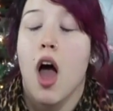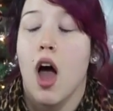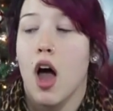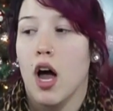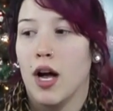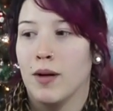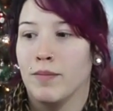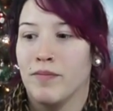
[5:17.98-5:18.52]

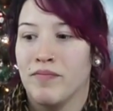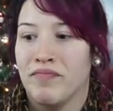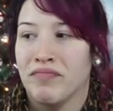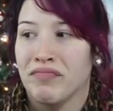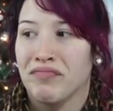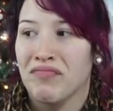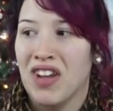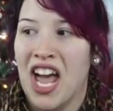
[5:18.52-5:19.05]
Um,
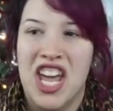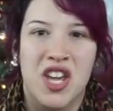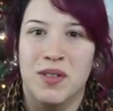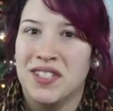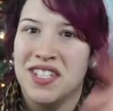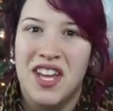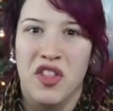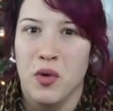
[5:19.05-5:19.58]
I
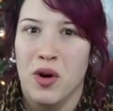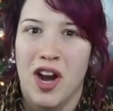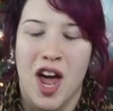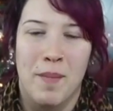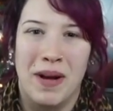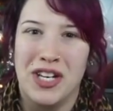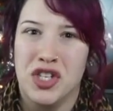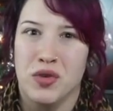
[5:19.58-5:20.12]
used the other one
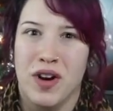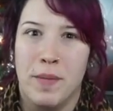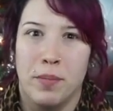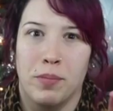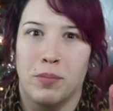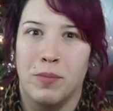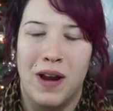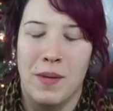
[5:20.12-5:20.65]
on my trip
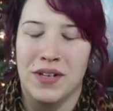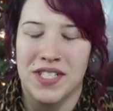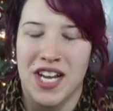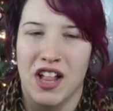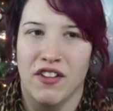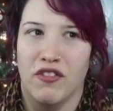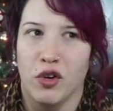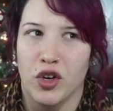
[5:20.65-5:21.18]
when I went to
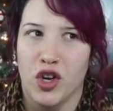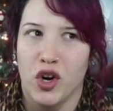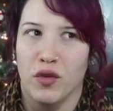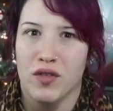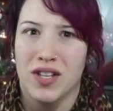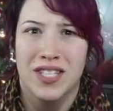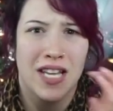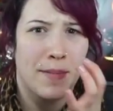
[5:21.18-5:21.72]
California
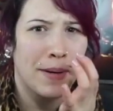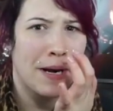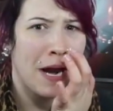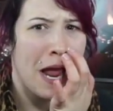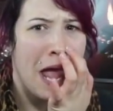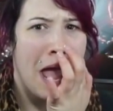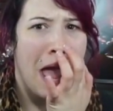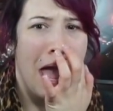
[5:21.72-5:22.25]
over the
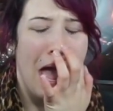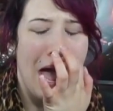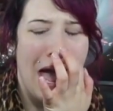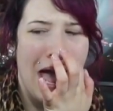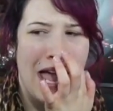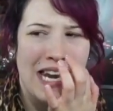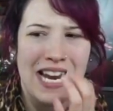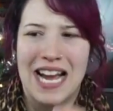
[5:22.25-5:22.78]
summer,
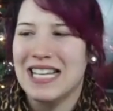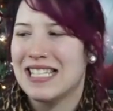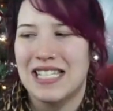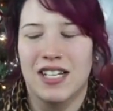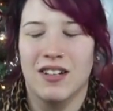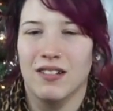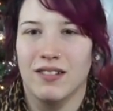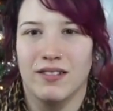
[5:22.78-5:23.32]
and I
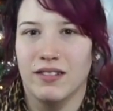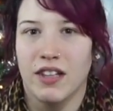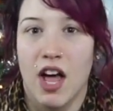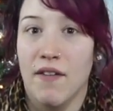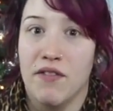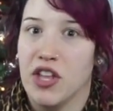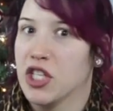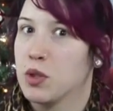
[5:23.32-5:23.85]
still
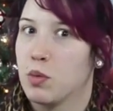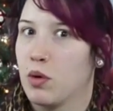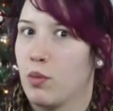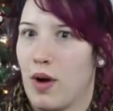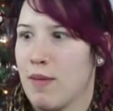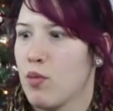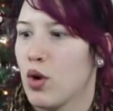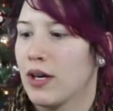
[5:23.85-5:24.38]
love this one
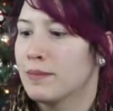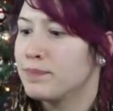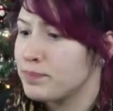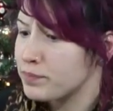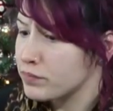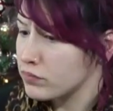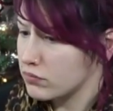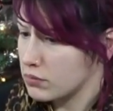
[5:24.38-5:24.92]
way more.
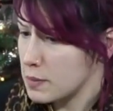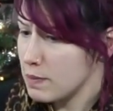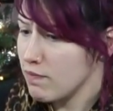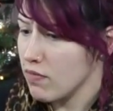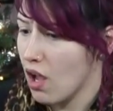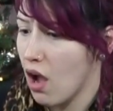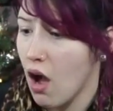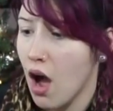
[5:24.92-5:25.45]

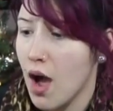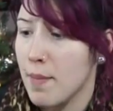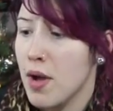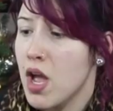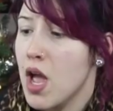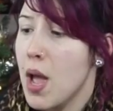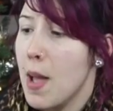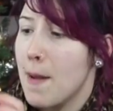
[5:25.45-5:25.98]
Um,
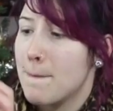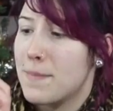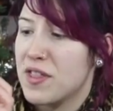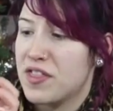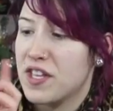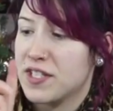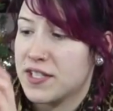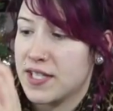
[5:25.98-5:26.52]

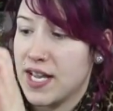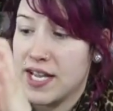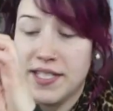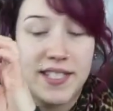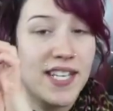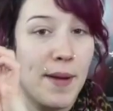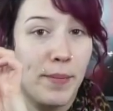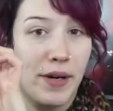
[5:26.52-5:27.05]
but this,
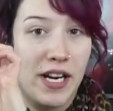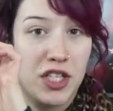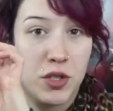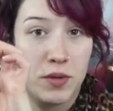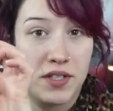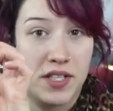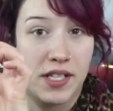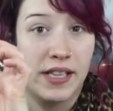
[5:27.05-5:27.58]
it's separated,
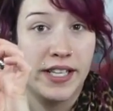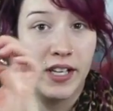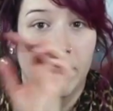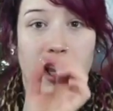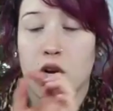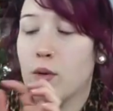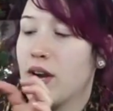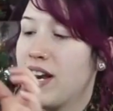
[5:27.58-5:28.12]
so it's the clear
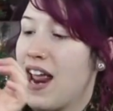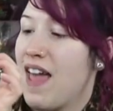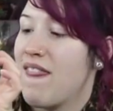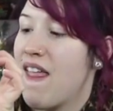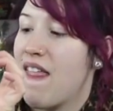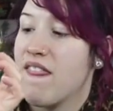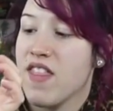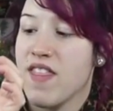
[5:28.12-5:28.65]
liquid
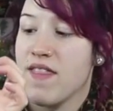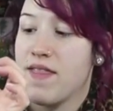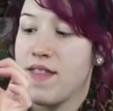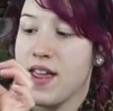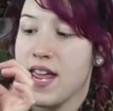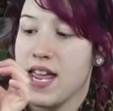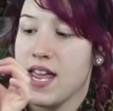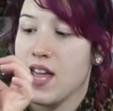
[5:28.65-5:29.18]
and then
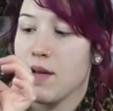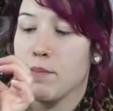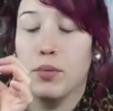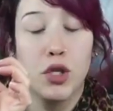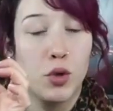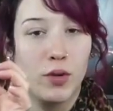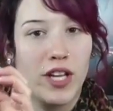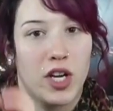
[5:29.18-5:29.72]
the
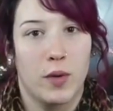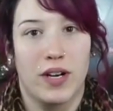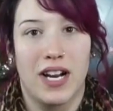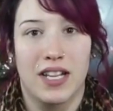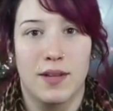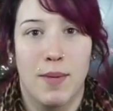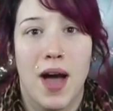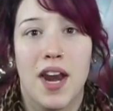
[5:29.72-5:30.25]
blue liquid
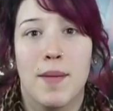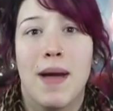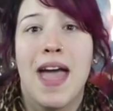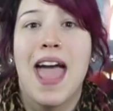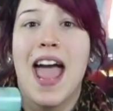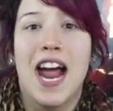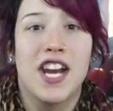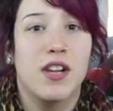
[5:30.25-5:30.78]
at the bottom,
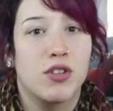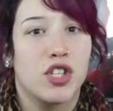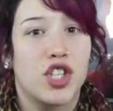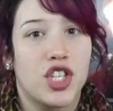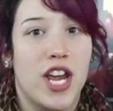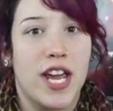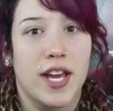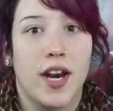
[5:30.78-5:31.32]
and you just
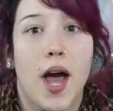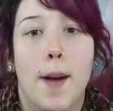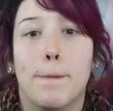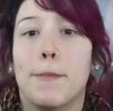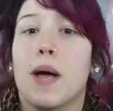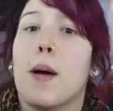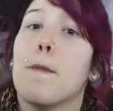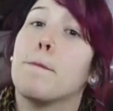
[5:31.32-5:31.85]
shake it
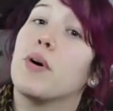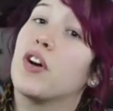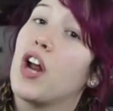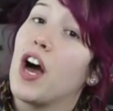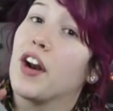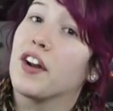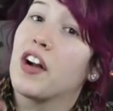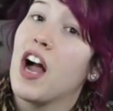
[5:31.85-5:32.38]
up, put it
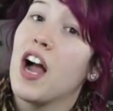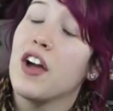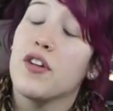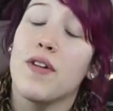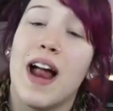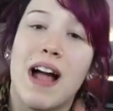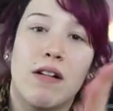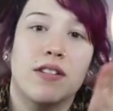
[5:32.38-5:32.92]
on a
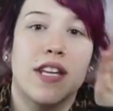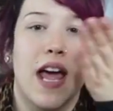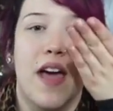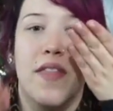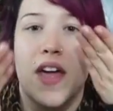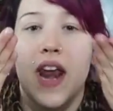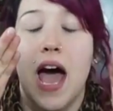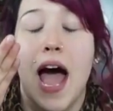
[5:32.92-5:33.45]
cotton round,
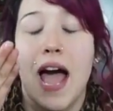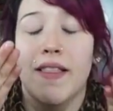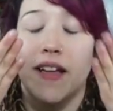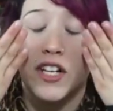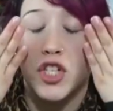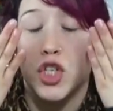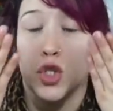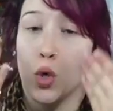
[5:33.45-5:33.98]
and then I
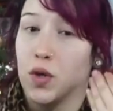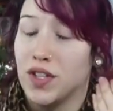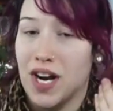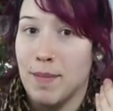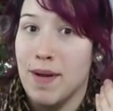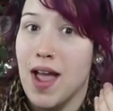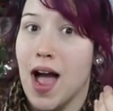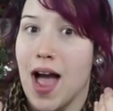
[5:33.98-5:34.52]
like to just hold it
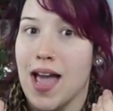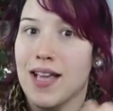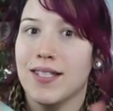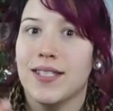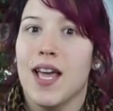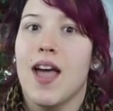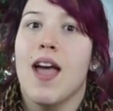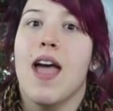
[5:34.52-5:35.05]
on my
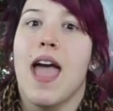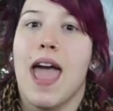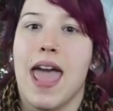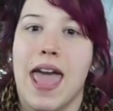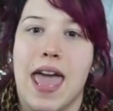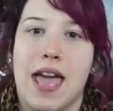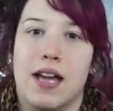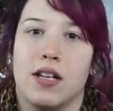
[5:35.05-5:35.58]
eyes
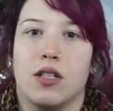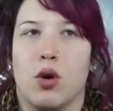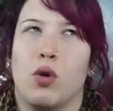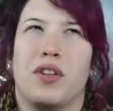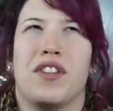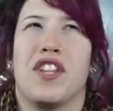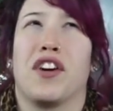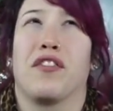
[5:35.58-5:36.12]
and
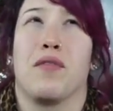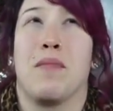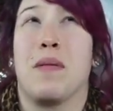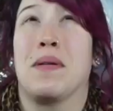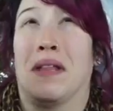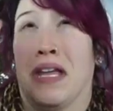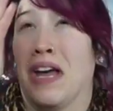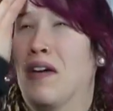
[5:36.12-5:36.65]
hold it there for
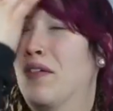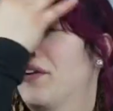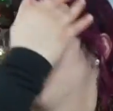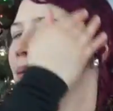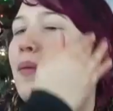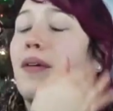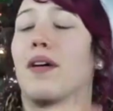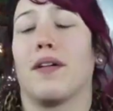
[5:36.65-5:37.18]
maybe, like, I don't
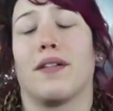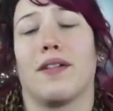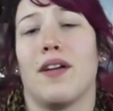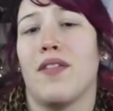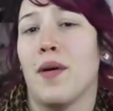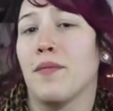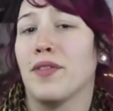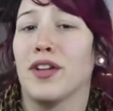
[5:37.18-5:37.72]
know,
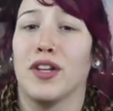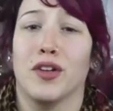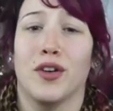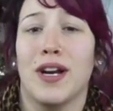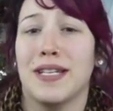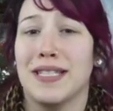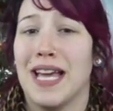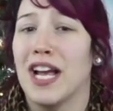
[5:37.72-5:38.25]
if I'm feeling
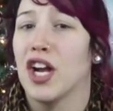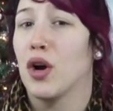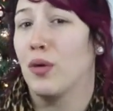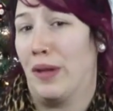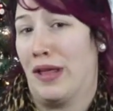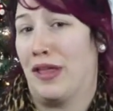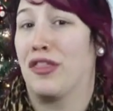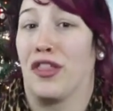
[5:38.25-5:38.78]
crazy, I go
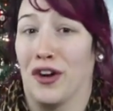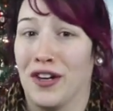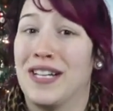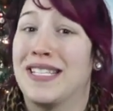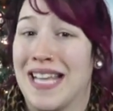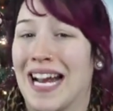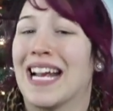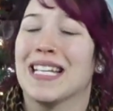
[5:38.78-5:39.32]
like thirty
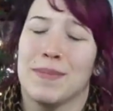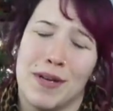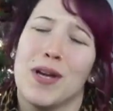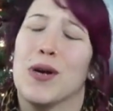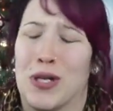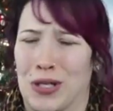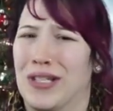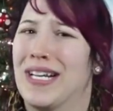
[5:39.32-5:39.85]
seconds, but
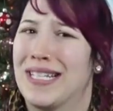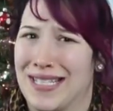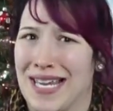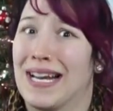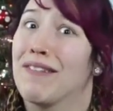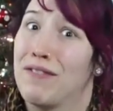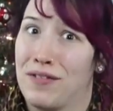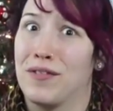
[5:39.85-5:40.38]
usually it's
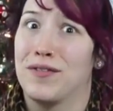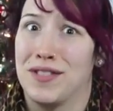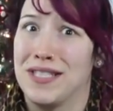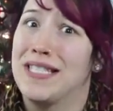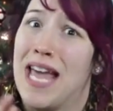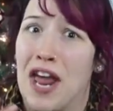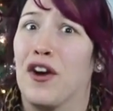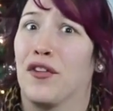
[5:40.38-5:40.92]
like
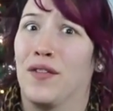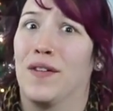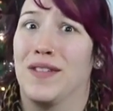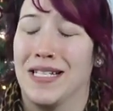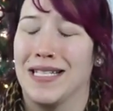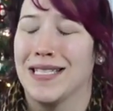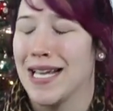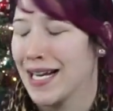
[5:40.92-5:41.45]
ten or
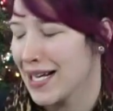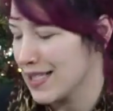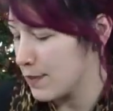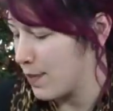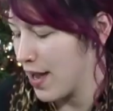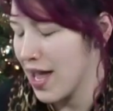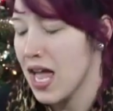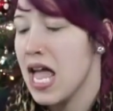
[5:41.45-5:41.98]
fifteen seconds,
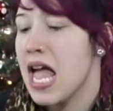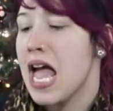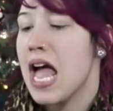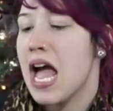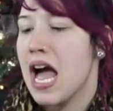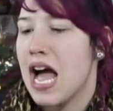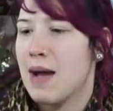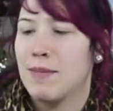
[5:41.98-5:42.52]
but
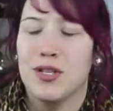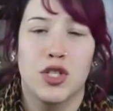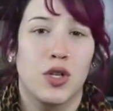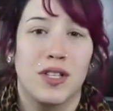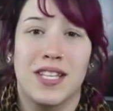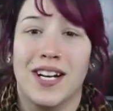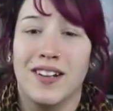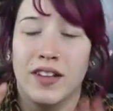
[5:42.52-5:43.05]
um, I just
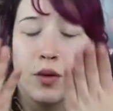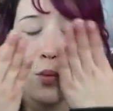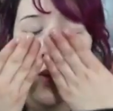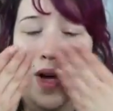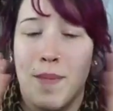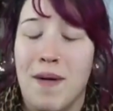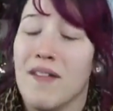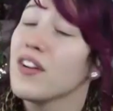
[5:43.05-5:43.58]
hold it there and then
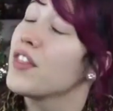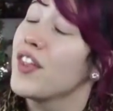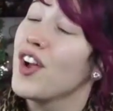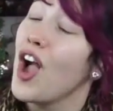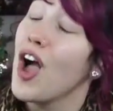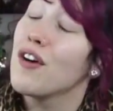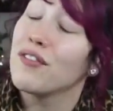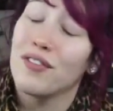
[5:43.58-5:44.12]
wipe
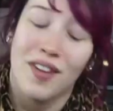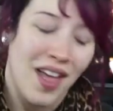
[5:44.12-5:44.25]
everything off.